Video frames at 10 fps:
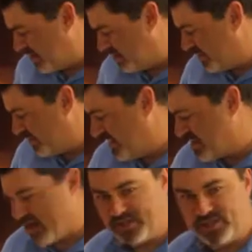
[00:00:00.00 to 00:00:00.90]
with
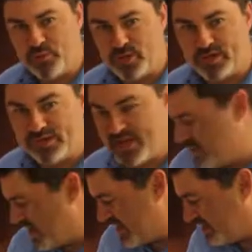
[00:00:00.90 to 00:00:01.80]
technology, we're going to skip
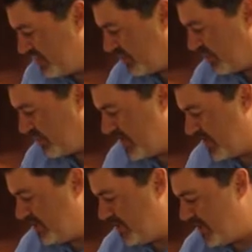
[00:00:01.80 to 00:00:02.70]
ahead just a little
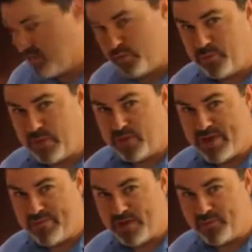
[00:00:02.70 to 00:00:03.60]
bit, and we'll be
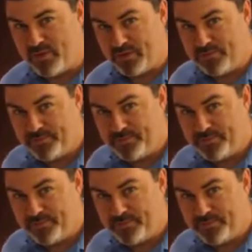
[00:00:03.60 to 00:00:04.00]
right back with you.